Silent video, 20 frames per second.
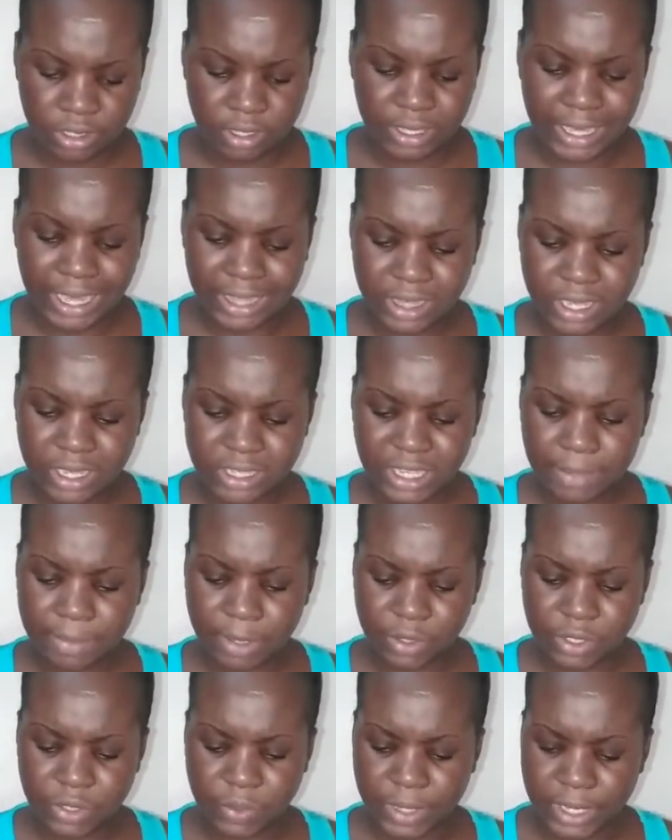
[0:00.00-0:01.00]
Yeah, I think it's
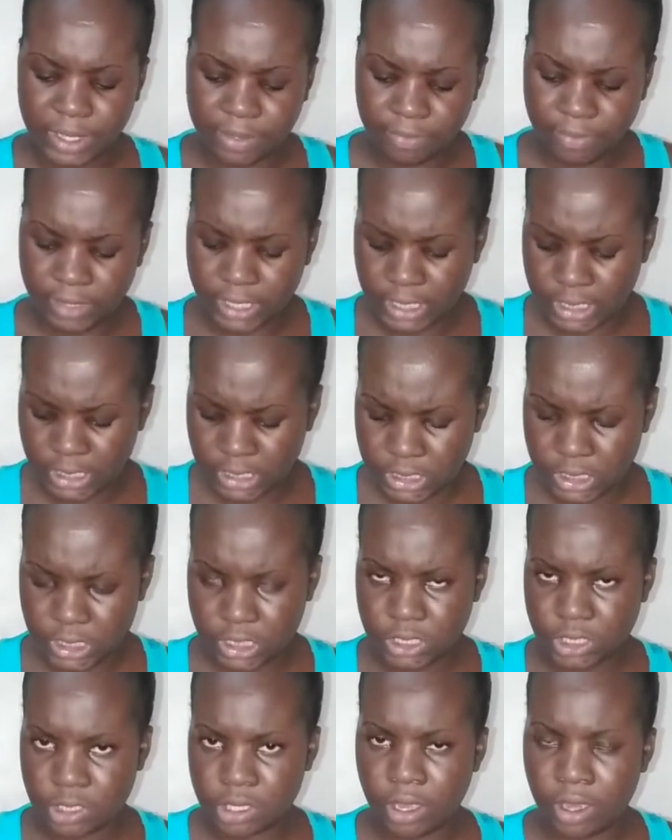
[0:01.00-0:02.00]
about 20 feet.
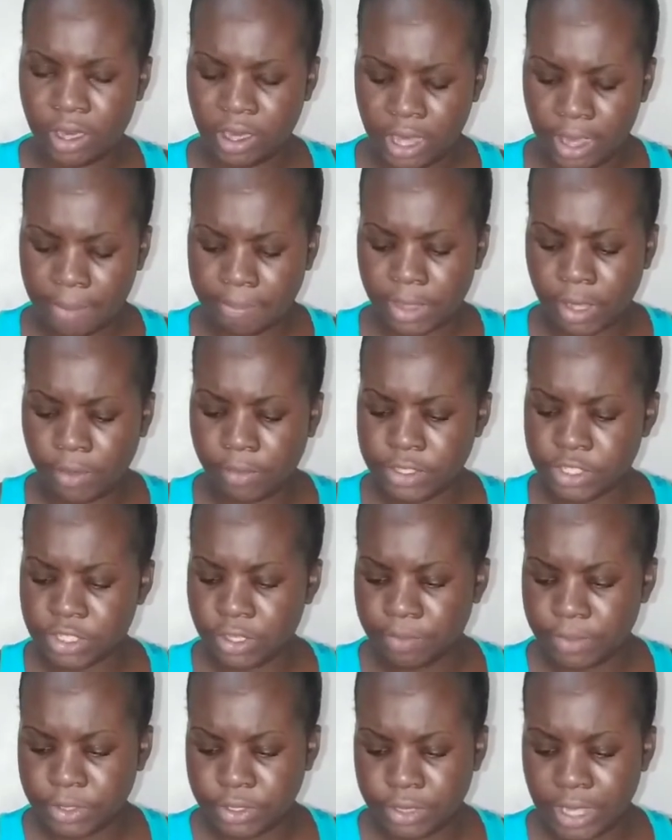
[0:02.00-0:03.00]
I'm not
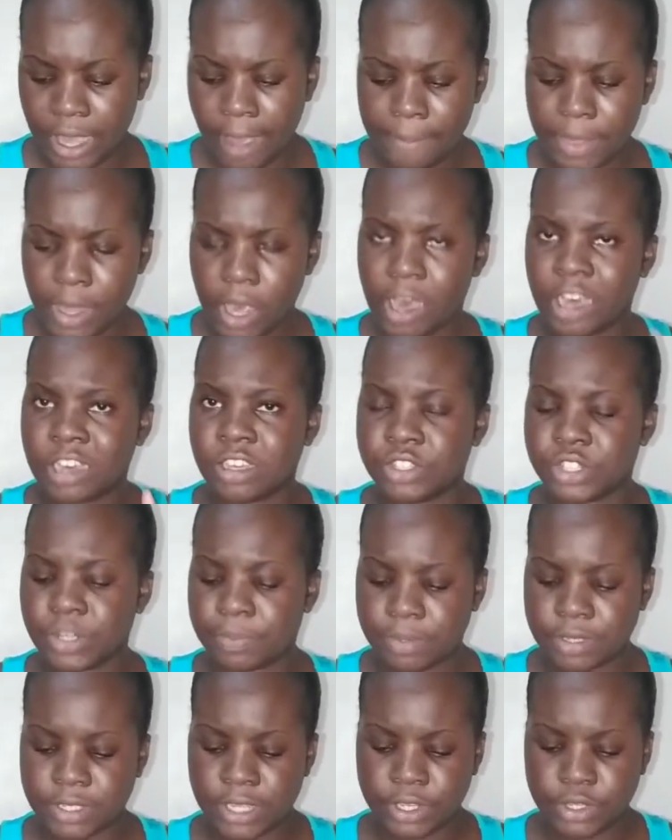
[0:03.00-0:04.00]
100%, I'm not
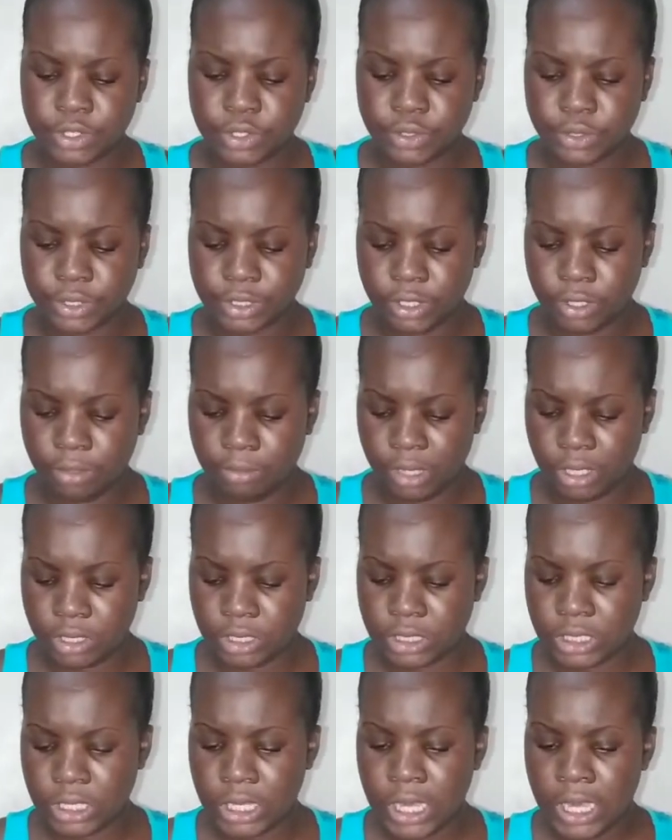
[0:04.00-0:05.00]
100% sure though, but
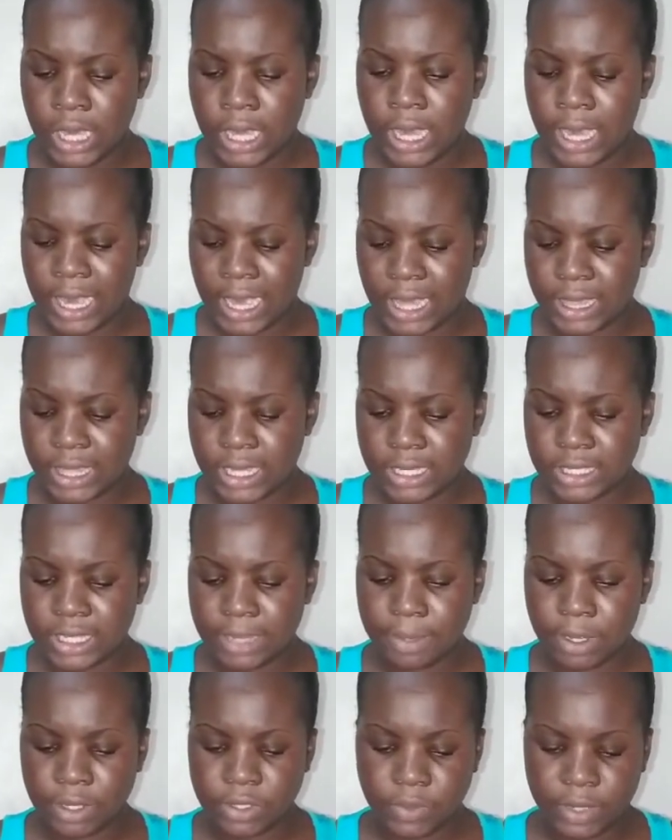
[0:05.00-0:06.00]
I think it's
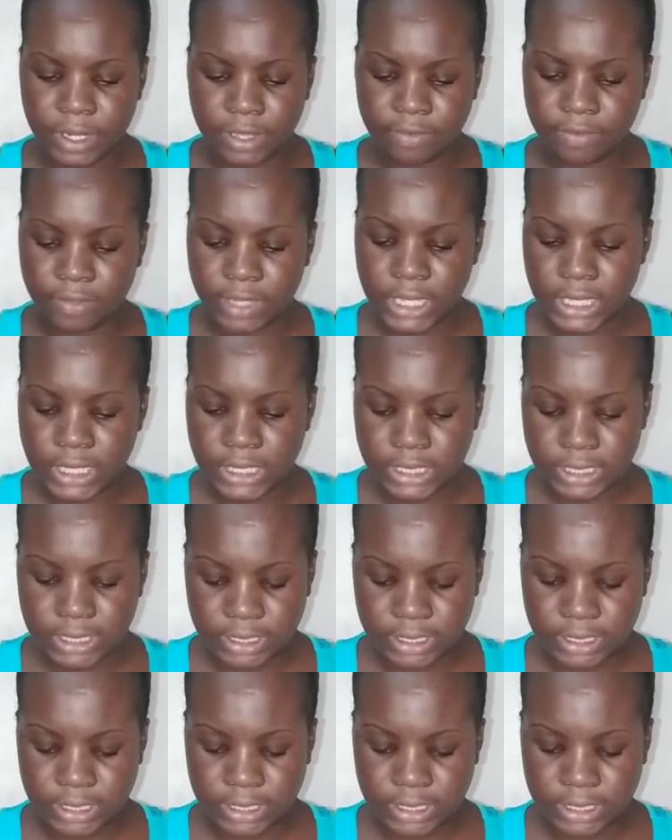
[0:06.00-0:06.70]
about 20 feet.